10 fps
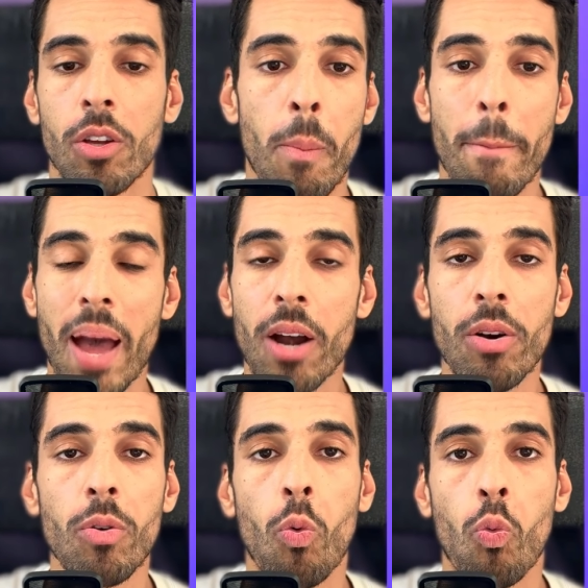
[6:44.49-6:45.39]
No
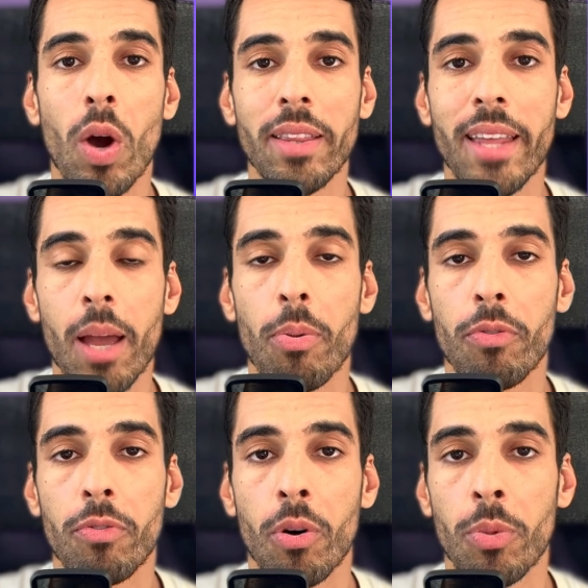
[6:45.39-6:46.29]
matter what type
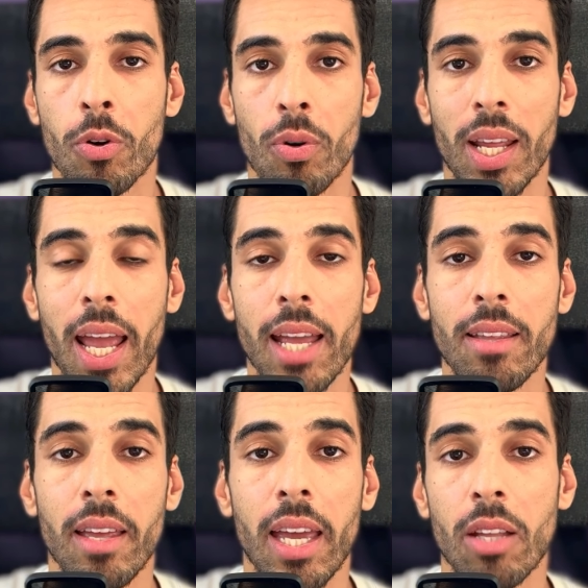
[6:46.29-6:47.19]
of form you
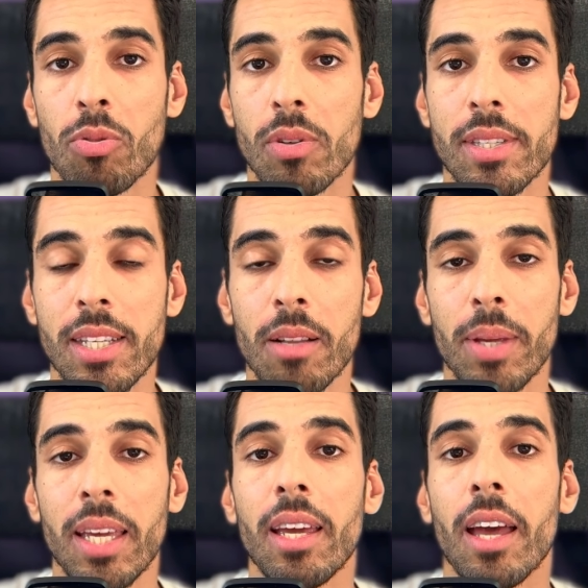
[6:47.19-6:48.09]
create, it will still
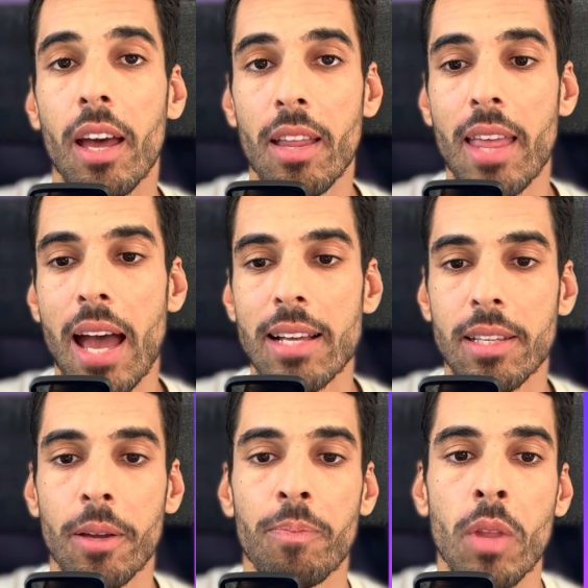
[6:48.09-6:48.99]
be a
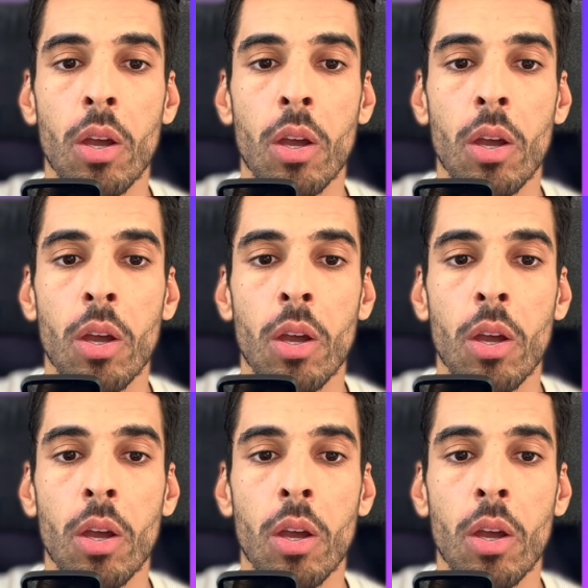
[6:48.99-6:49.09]
task.